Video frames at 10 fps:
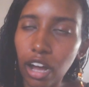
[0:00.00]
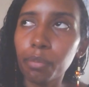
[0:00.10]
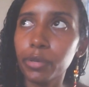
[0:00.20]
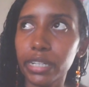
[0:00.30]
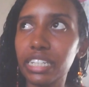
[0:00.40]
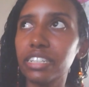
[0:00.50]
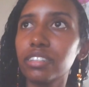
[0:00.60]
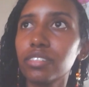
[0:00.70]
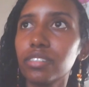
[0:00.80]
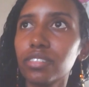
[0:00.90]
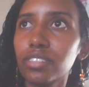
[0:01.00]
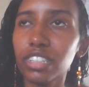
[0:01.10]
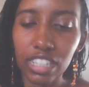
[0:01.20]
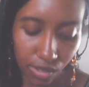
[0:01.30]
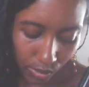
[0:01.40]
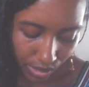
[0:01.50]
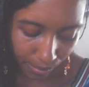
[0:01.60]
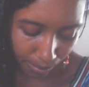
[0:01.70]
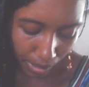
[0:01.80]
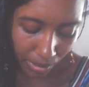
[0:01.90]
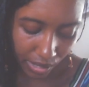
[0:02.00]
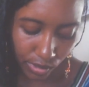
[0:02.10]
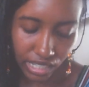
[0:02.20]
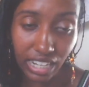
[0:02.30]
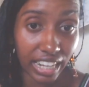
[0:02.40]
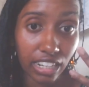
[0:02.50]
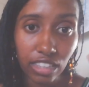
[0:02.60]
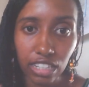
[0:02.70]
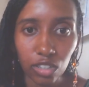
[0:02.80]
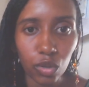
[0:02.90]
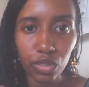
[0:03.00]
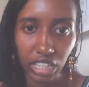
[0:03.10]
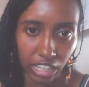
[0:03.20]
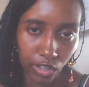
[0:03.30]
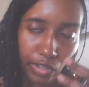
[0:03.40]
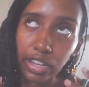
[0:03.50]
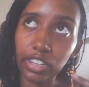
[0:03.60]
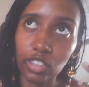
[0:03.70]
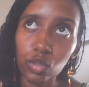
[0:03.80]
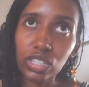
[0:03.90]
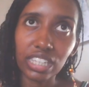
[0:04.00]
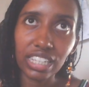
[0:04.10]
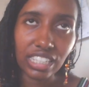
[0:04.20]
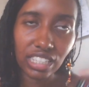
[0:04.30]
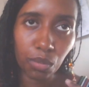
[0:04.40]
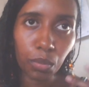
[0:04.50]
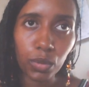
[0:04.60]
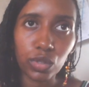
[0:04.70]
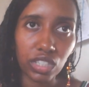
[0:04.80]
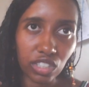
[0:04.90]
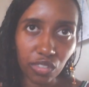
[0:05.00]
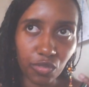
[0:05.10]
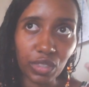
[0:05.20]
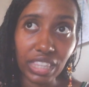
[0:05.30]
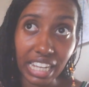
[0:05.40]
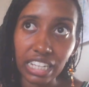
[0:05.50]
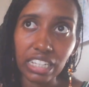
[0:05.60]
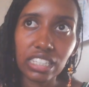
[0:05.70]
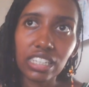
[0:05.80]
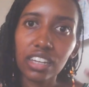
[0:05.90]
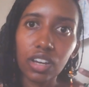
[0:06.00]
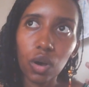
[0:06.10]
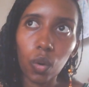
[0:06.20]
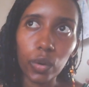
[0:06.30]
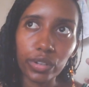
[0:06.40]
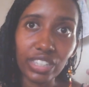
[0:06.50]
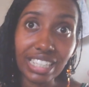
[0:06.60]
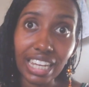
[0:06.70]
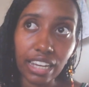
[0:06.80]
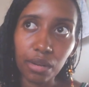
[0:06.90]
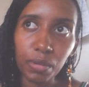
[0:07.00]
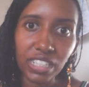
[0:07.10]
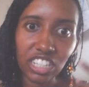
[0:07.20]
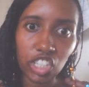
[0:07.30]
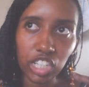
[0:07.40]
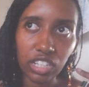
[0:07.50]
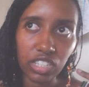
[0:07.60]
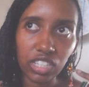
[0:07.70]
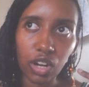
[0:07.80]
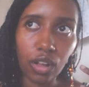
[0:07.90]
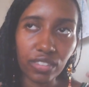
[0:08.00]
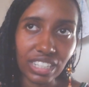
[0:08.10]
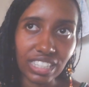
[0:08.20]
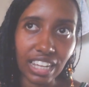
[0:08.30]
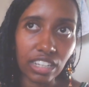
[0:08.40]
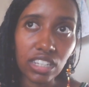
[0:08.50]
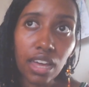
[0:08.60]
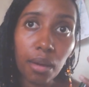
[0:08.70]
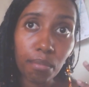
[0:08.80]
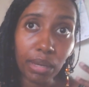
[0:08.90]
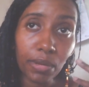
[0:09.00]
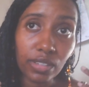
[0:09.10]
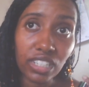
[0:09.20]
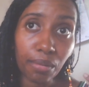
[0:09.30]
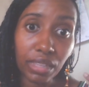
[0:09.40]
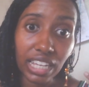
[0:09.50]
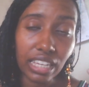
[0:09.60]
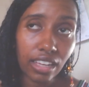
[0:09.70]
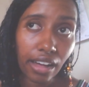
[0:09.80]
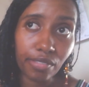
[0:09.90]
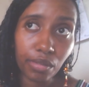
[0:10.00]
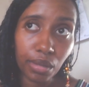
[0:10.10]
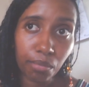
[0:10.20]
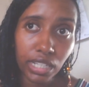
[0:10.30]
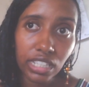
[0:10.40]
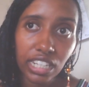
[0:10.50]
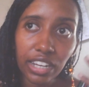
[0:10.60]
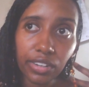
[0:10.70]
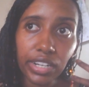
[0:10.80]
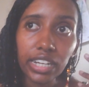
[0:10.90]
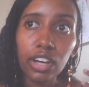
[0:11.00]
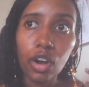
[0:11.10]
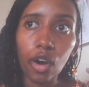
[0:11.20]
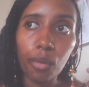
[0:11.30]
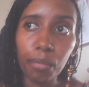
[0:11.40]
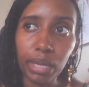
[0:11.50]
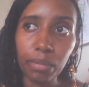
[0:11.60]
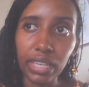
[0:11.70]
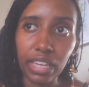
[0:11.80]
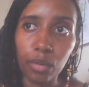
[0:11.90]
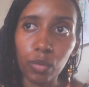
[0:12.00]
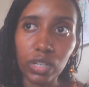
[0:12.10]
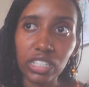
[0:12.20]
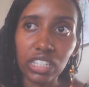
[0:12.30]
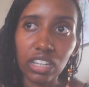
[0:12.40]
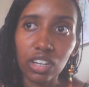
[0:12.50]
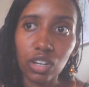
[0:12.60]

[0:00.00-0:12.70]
operated? Because maybe he was an analytical thinker and using these symbols and different things, or these hand positions and all these things. Maybe it's something he got from the military, or maybe it was